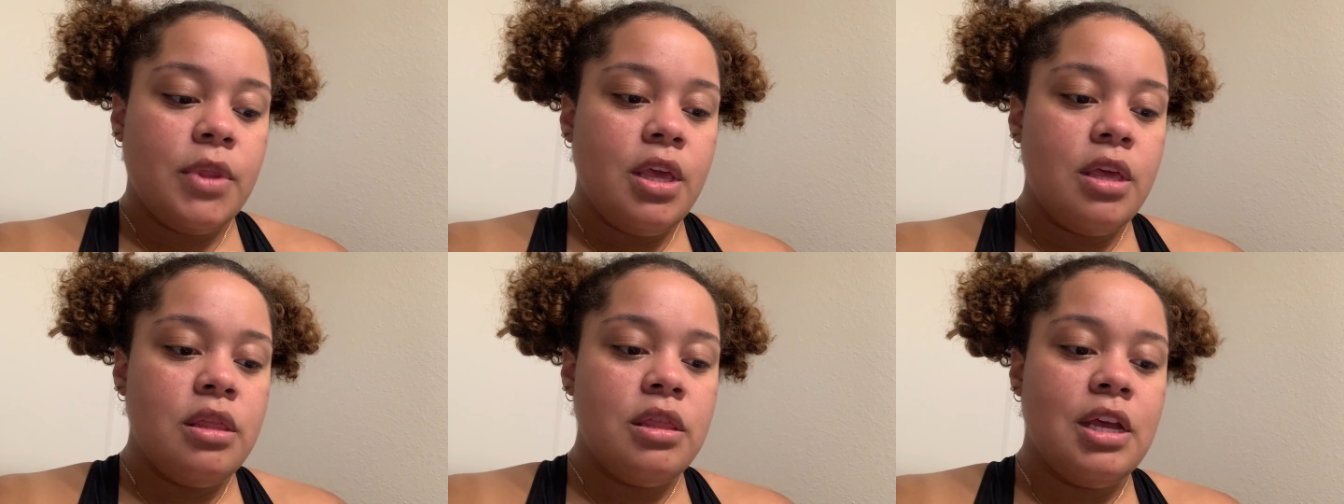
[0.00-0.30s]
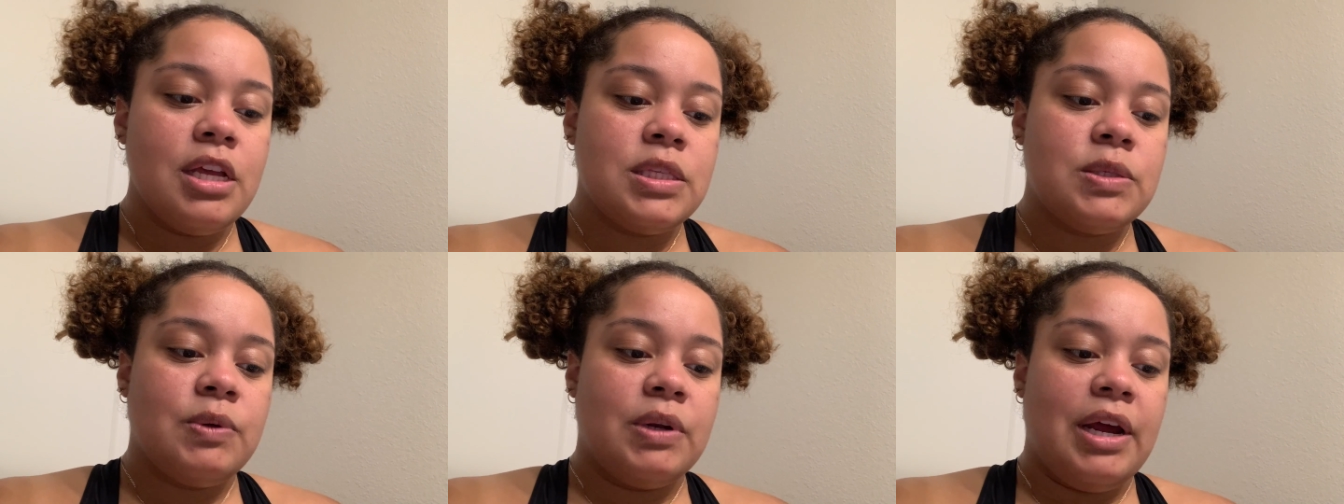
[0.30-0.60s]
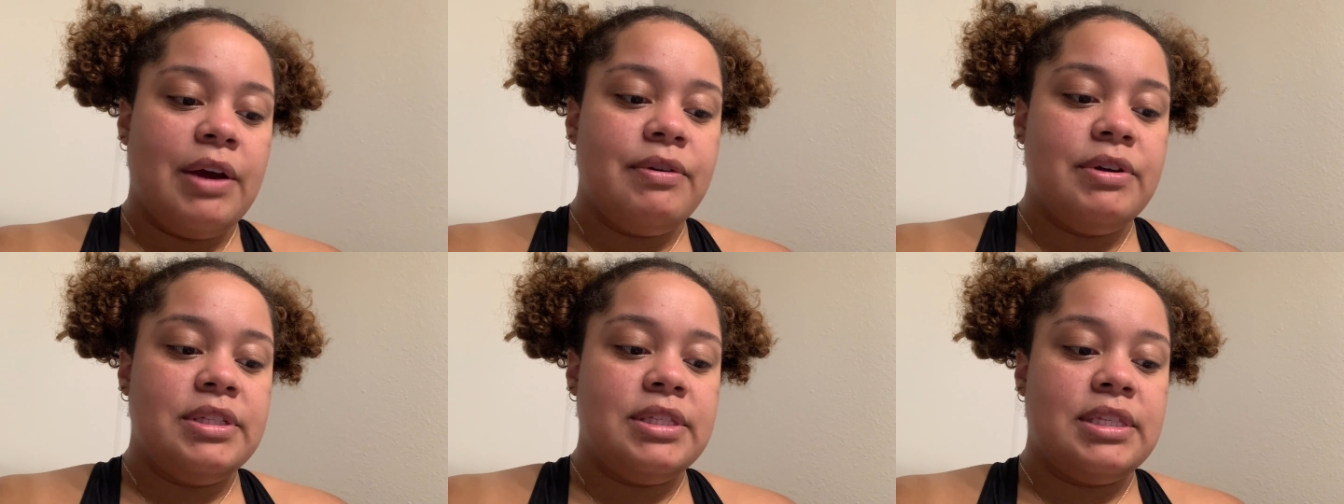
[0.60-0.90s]
that's what
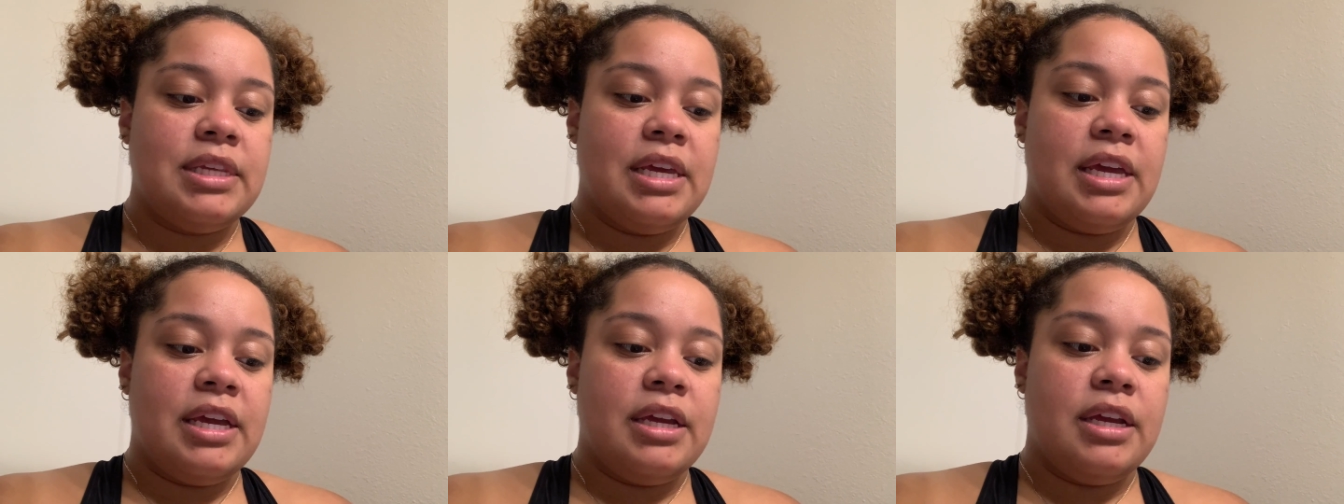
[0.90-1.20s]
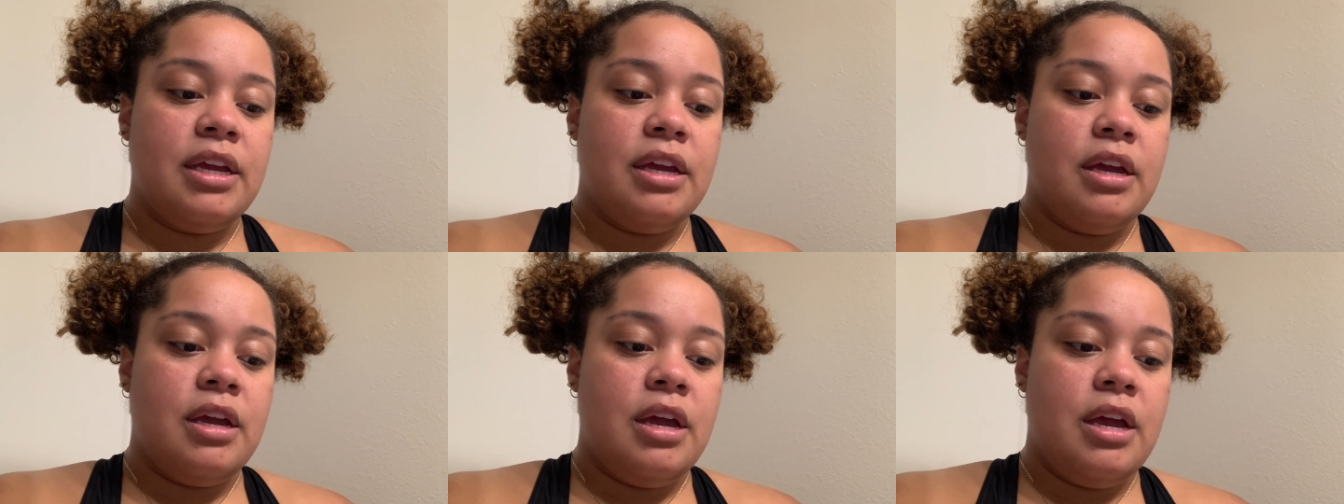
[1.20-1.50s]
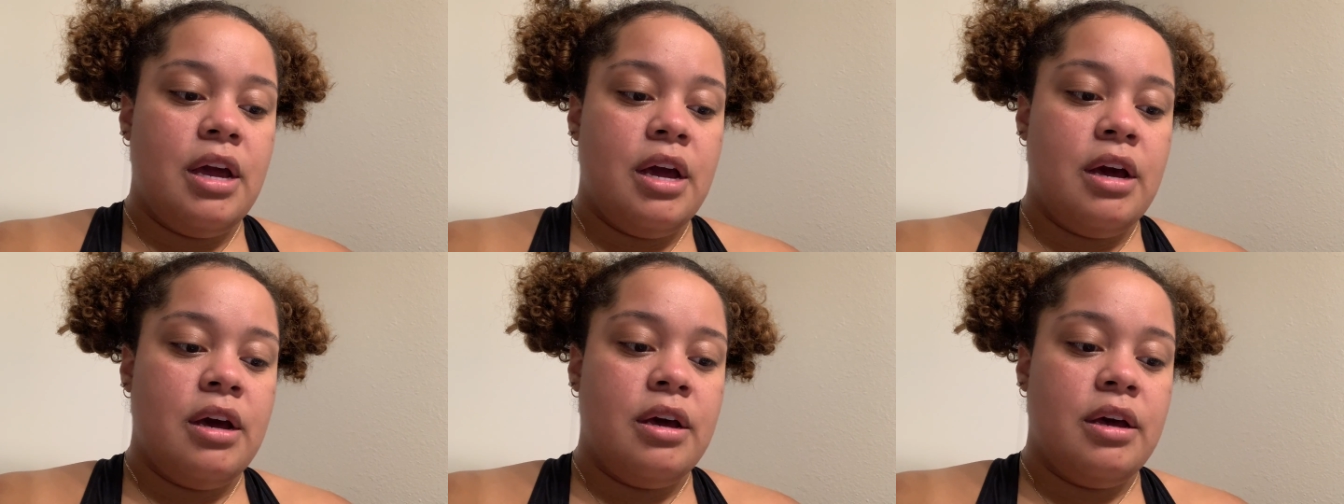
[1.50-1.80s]
I would say.
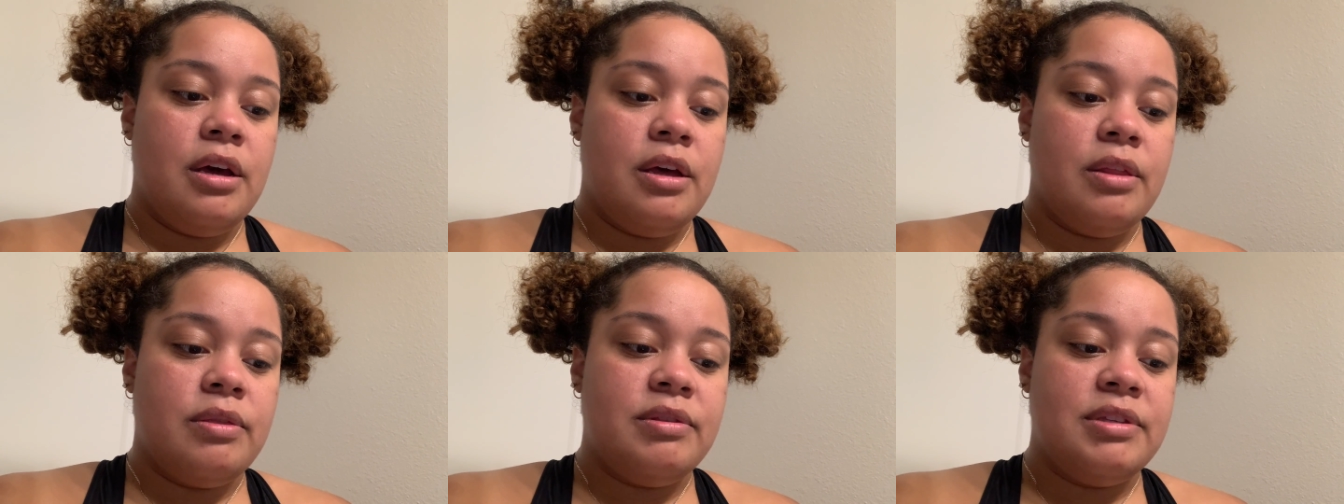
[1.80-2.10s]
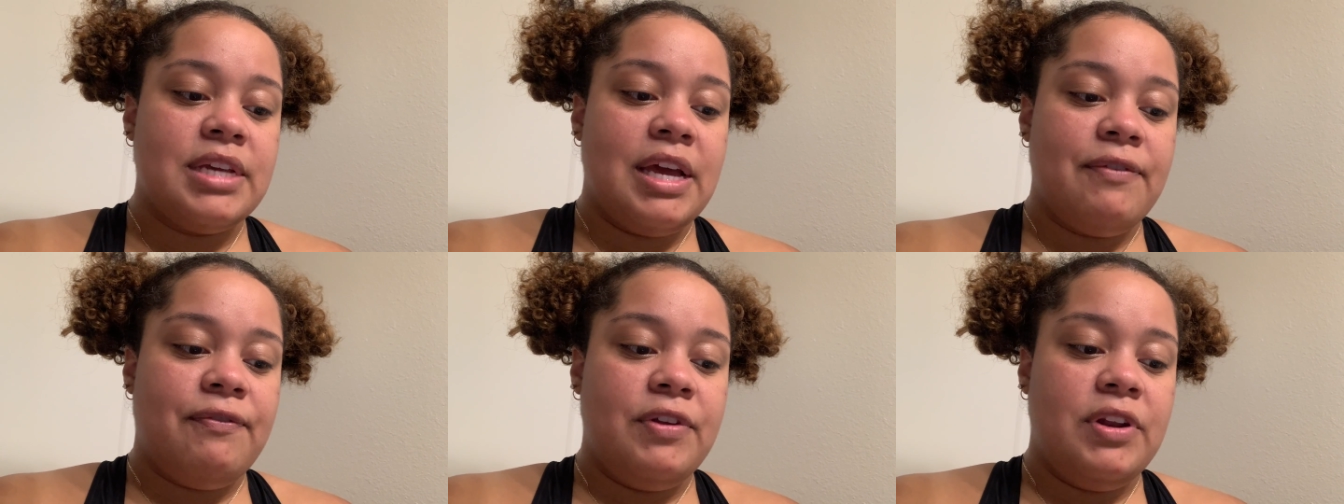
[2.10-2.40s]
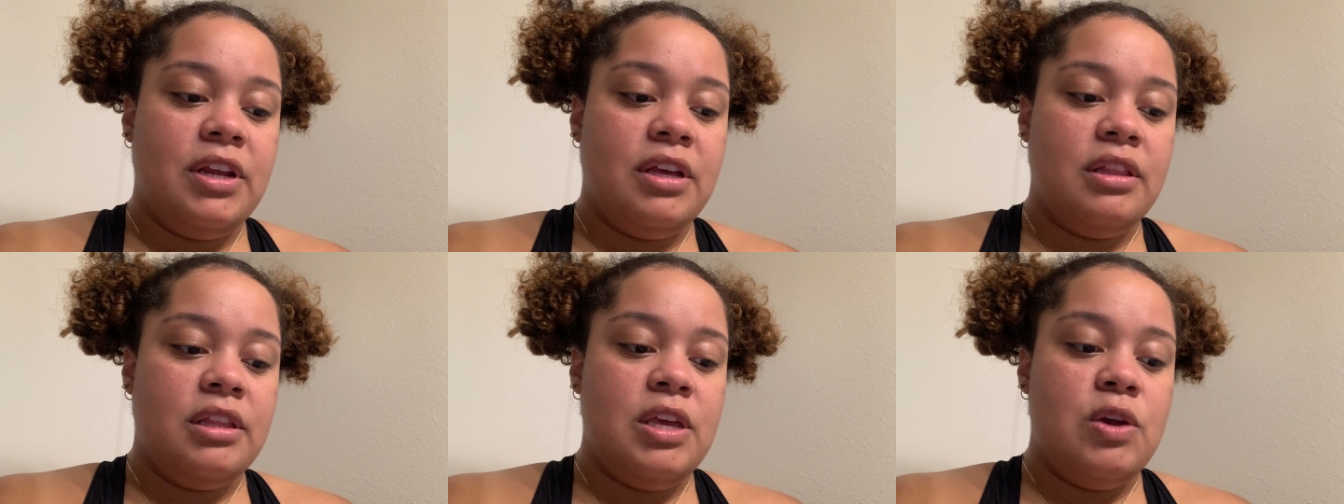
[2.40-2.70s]

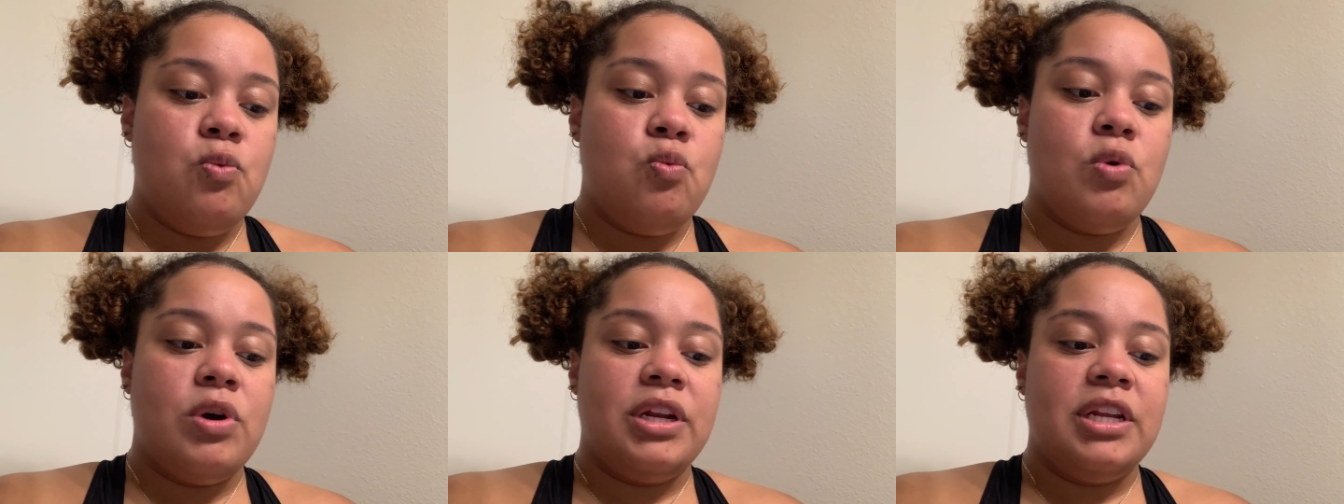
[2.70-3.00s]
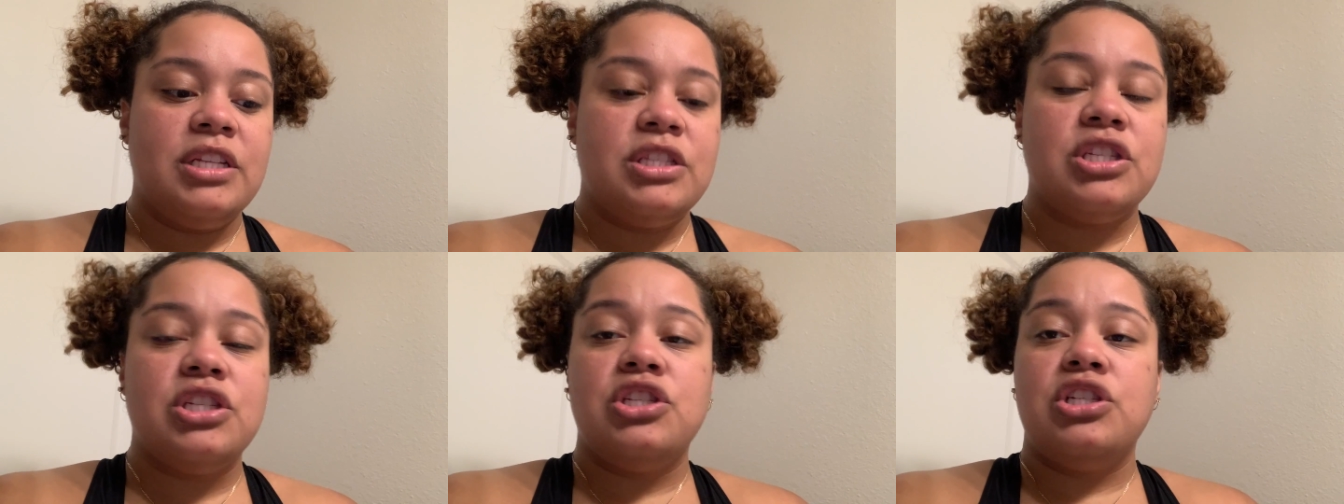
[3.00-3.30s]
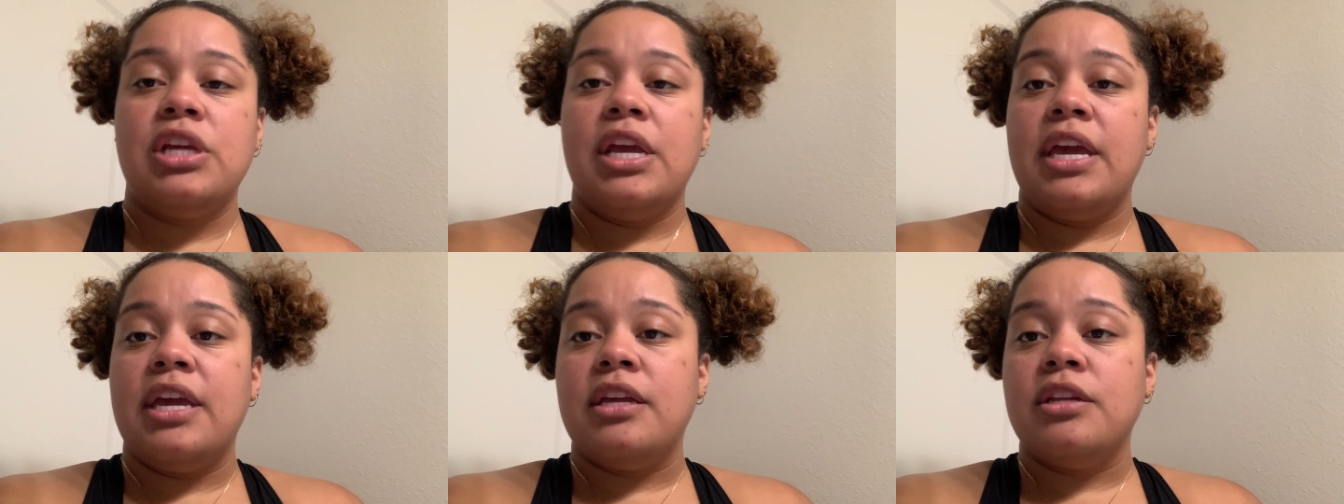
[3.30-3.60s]
Definitely wanting to
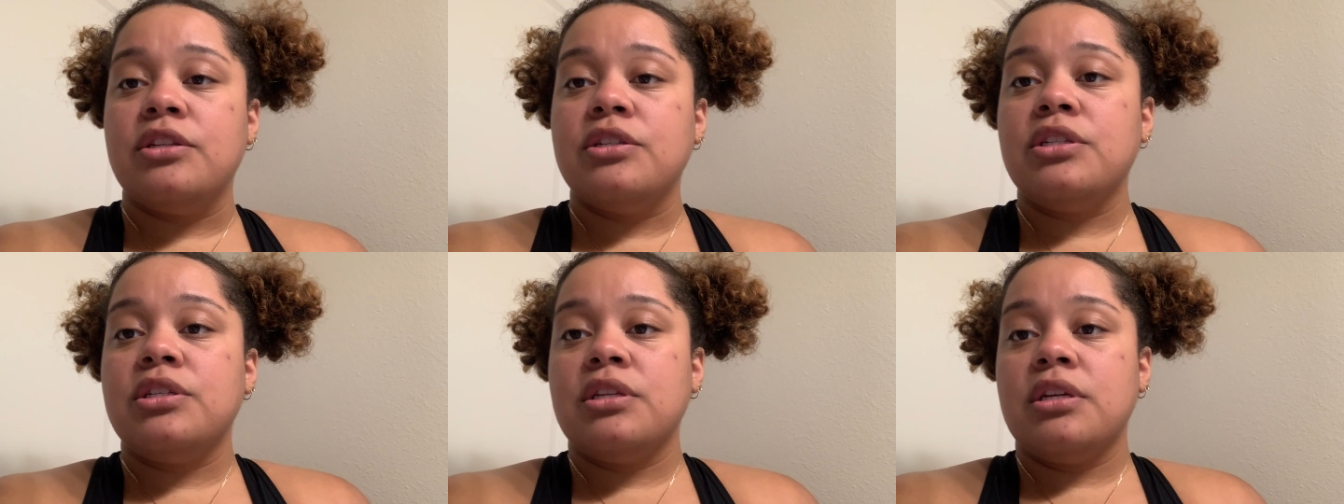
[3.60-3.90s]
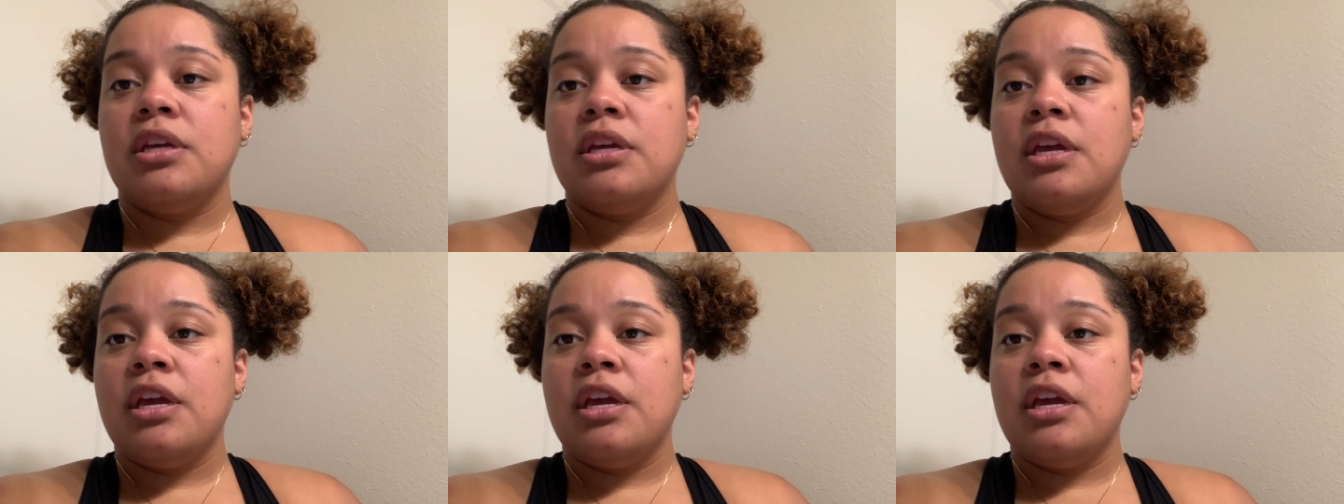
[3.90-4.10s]
change